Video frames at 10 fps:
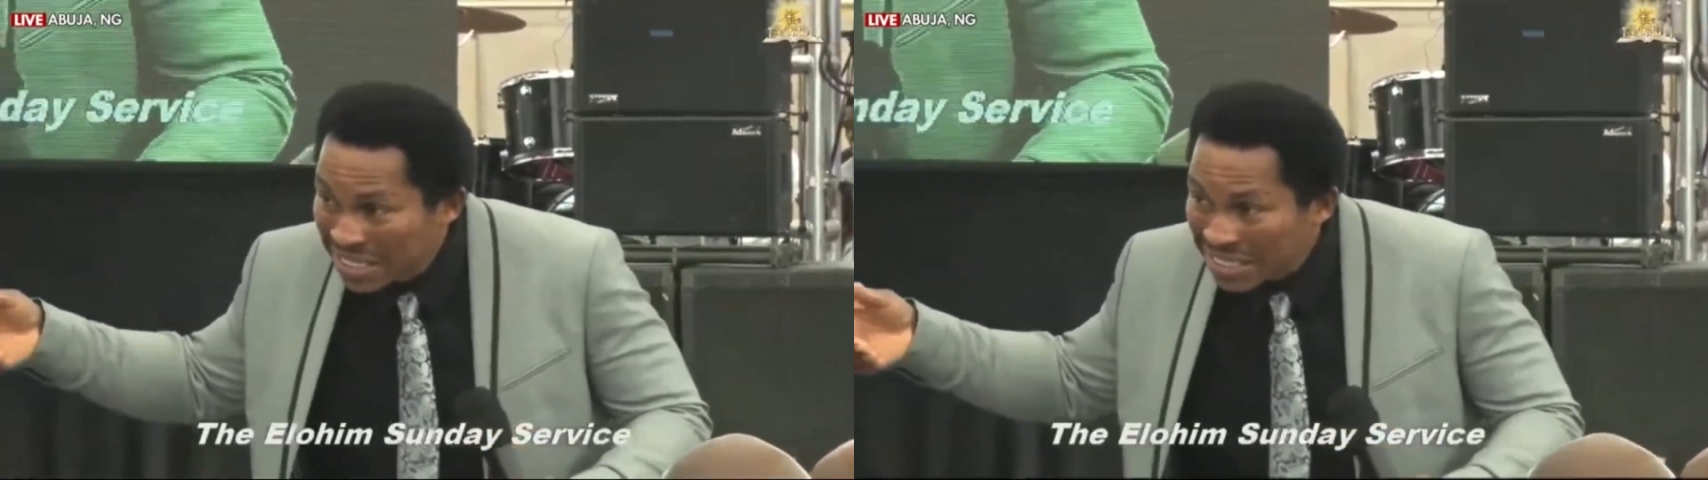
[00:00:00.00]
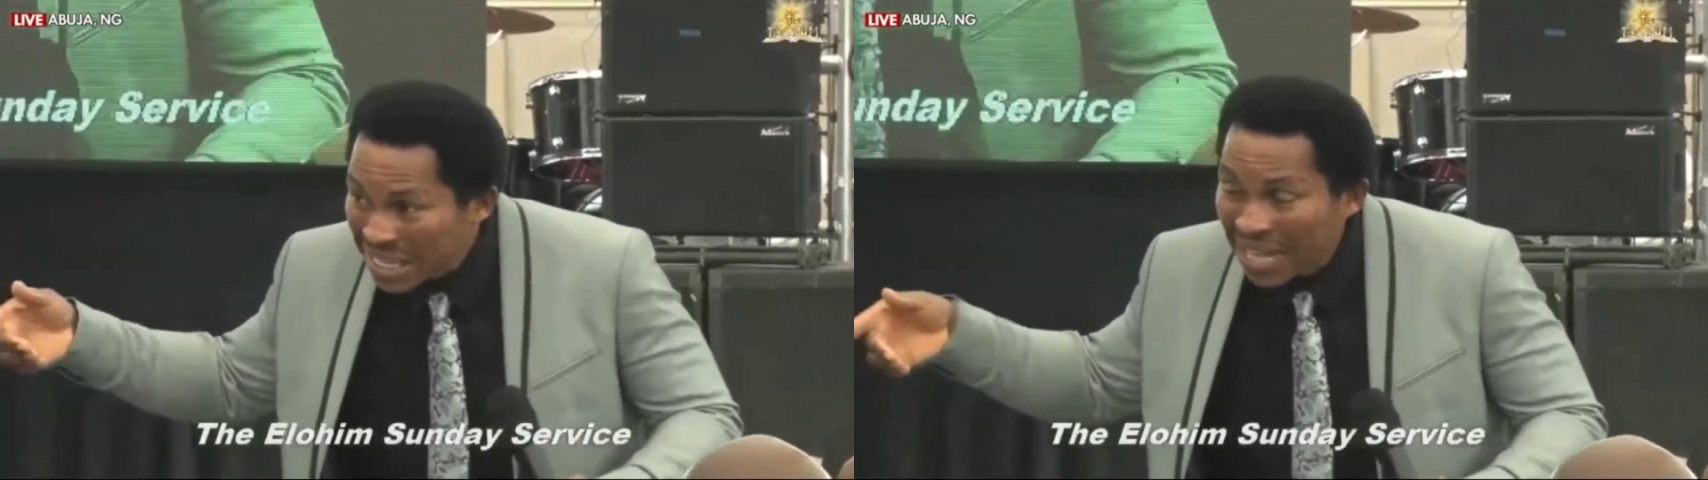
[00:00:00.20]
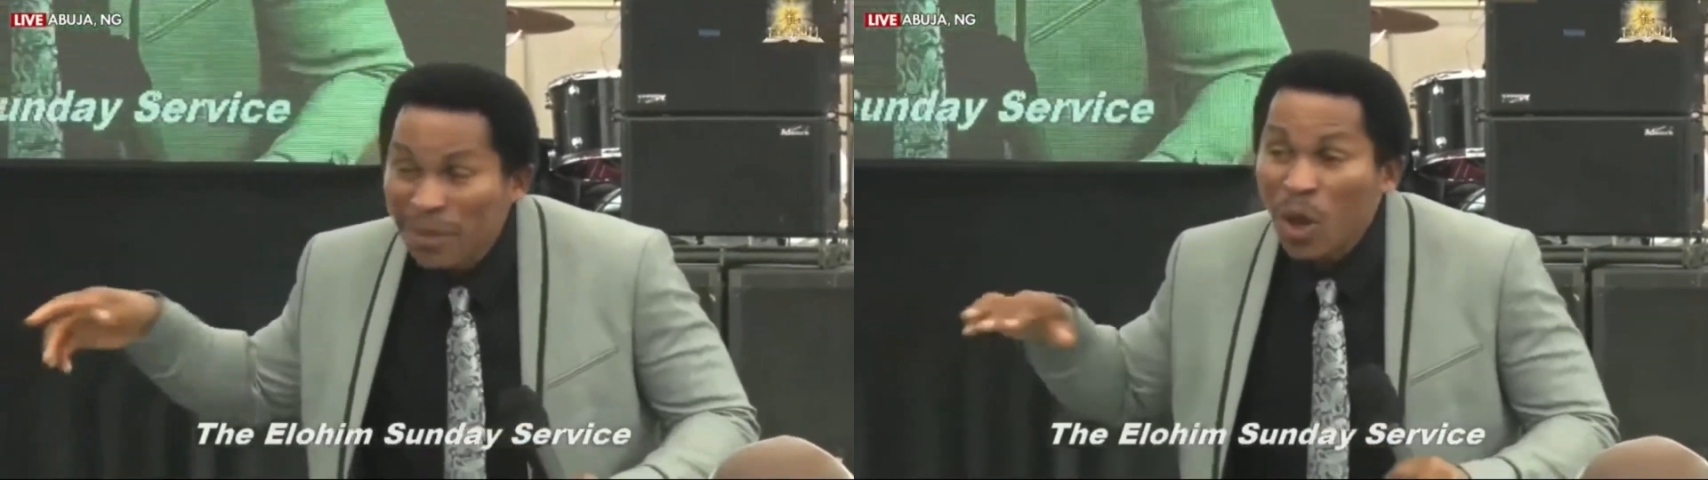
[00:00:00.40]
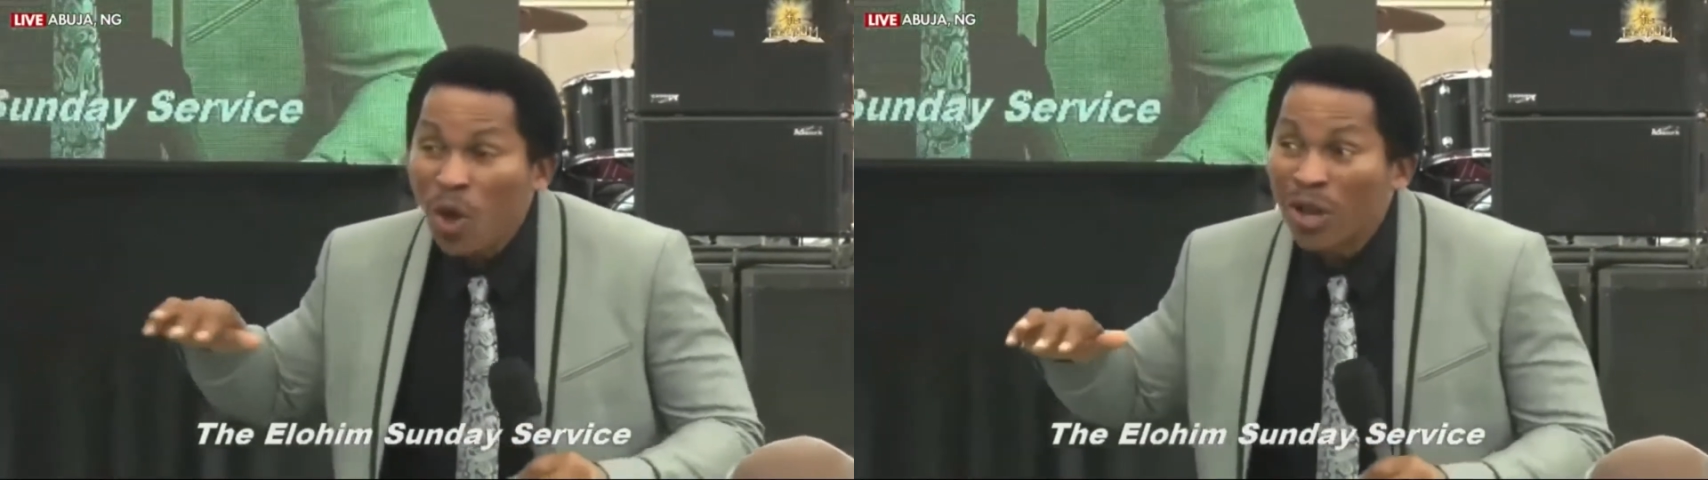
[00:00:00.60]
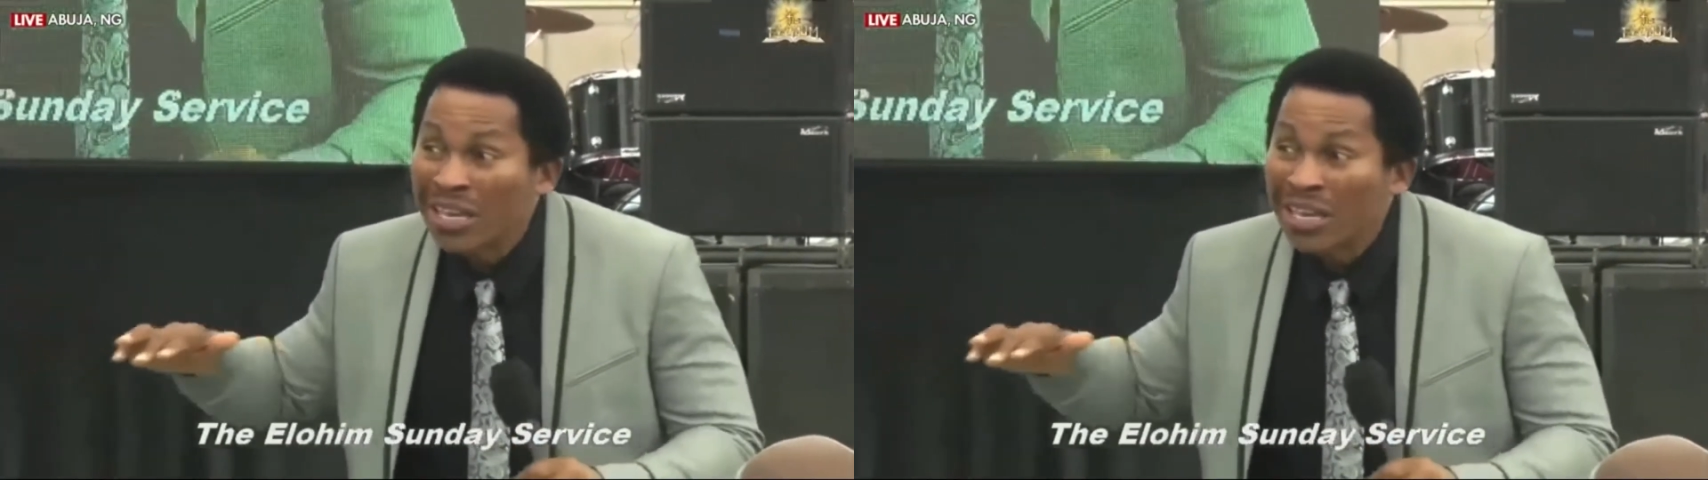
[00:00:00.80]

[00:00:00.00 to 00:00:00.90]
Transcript: and they were all healed.